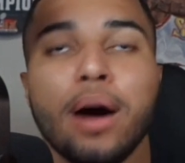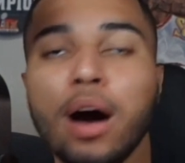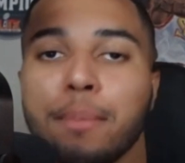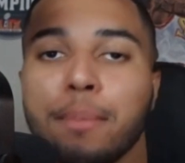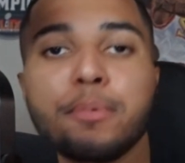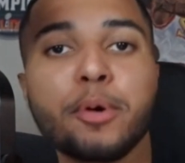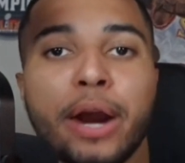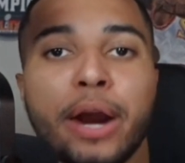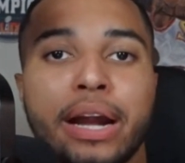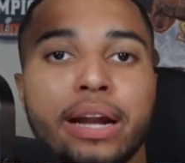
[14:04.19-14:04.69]

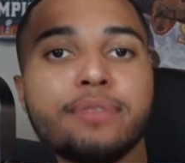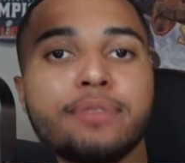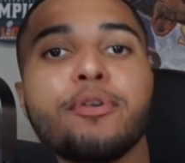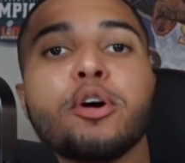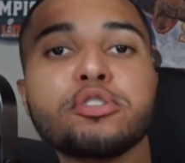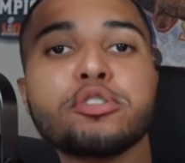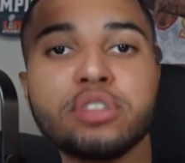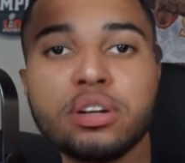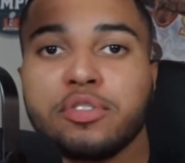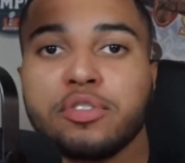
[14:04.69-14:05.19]
upgraded
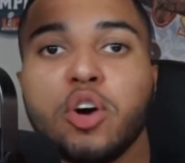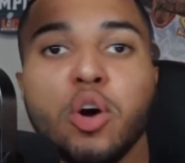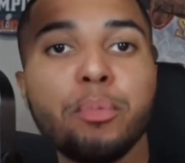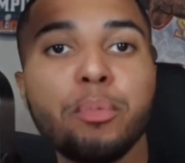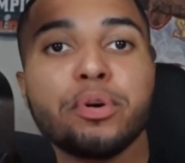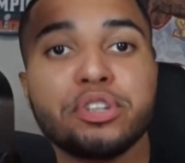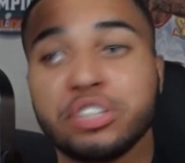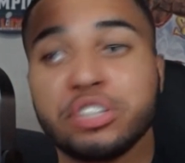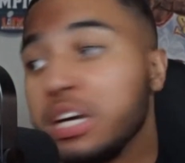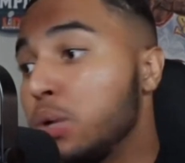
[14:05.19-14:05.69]
version of Cooper
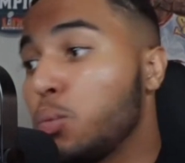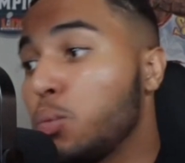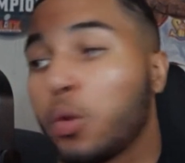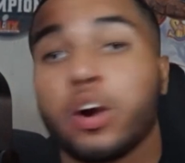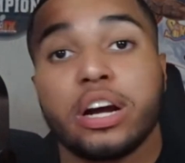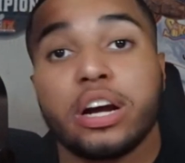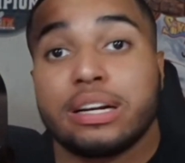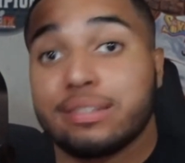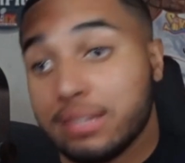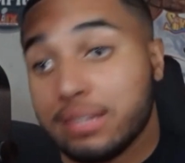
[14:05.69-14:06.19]
DeJean we're
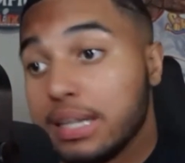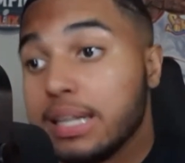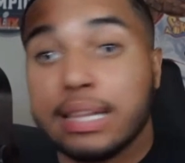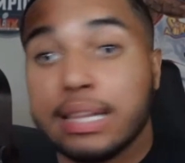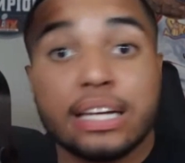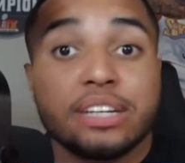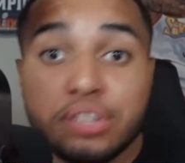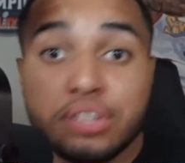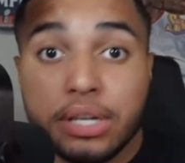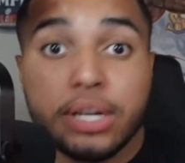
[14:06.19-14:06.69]
going to see
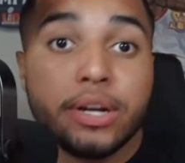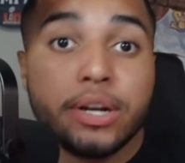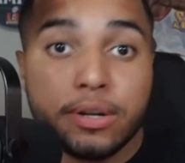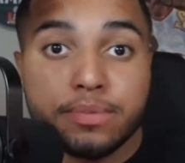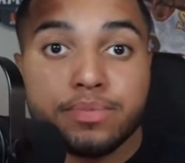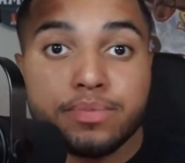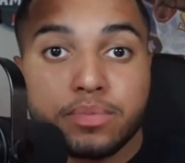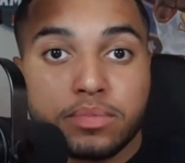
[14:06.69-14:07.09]
this year.